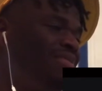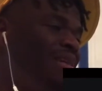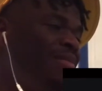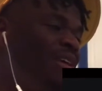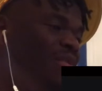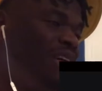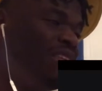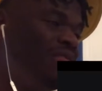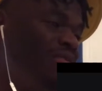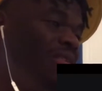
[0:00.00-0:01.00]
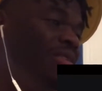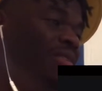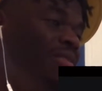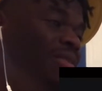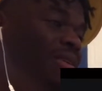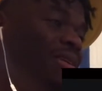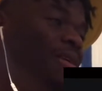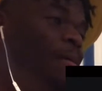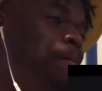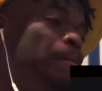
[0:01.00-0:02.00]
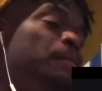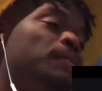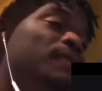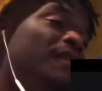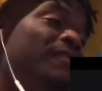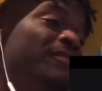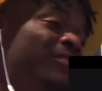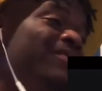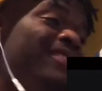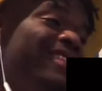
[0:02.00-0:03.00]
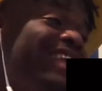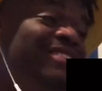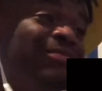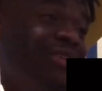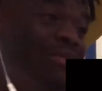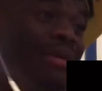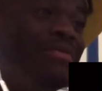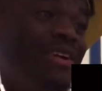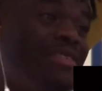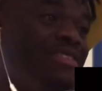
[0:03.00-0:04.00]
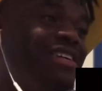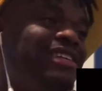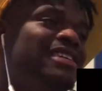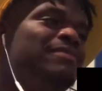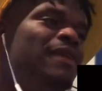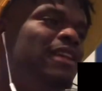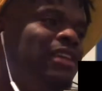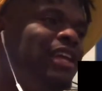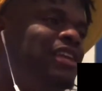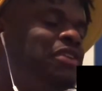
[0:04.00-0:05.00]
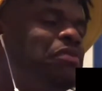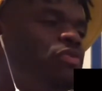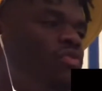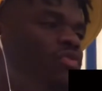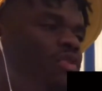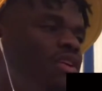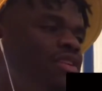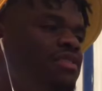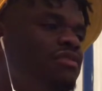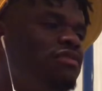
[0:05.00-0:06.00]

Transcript: I'm glad we got the. Uh, um, that's one of my favorites. Like that's probably like number one